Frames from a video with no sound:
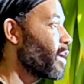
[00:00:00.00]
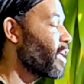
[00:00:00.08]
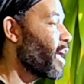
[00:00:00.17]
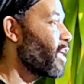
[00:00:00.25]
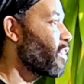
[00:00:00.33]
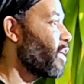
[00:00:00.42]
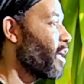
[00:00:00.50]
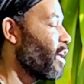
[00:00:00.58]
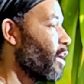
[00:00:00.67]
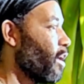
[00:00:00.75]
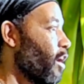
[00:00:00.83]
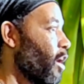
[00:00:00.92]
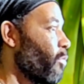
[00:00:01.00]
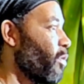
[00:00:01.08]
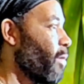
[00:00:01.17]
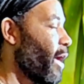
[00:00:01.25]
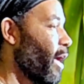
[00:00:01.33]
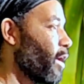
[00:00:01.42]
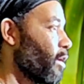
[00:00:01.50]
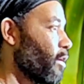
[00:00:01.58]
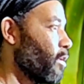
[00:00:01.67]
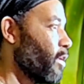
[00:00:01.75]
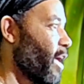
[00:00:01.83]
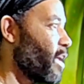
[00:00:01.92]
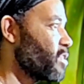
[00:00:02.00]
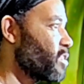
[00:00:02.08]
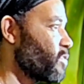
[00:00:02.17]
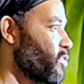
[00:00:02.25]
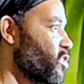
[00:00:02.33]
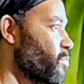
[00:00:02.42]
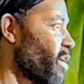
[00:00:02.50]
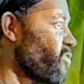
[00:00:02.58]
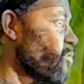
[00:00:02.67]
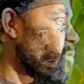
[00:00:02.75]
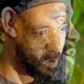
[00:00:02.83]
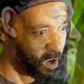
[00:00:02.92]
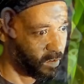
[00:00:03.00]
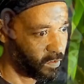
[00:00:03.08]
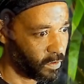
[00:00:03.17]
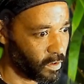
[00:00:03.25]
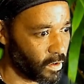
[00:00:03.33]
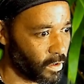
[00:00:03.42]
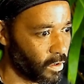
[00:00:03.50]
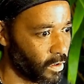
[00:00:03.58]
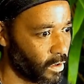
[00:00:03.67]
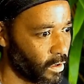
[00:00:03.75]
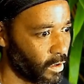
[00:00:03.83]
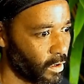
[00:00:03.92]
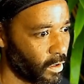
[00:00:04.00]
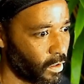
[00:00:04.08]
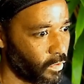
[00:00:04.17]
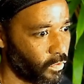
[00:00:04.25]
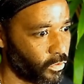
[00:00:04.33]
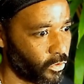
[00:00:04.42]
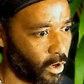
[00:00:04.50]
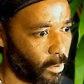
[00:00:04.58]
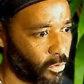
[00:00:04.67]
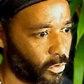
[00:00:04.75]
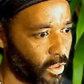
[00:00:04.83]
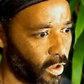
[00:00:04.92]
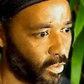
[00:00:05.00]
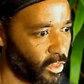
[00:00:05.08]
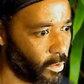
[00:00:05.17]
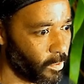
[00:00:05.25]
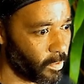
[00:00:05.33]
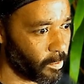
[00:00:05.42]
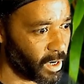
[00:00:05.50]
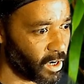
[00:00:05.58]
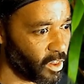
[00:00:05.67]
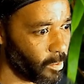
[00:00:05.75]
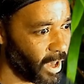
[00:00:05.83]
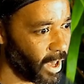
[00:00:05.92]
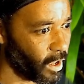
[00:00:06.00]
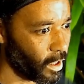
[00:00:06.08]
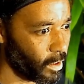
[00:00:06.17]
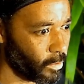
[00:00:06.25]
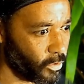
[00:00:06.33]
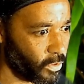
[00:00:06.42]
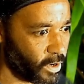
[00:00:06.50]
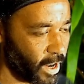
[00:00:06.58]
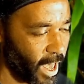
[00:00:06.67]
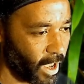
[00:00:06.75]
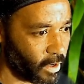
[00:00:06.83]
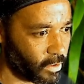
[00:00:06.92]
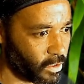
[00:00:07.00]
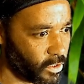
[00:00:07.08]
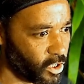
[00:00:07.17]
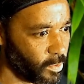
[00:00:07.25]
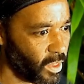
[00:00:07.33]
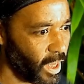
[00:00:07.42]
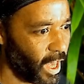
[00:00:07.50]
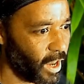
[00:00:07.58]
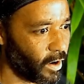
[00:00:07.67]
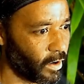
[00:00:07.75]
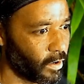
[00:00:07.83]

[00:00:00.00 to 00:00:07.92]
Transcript: gate there, up the back, head as if suspend from above, up through the middle of the back, through the neck, to the top of the head,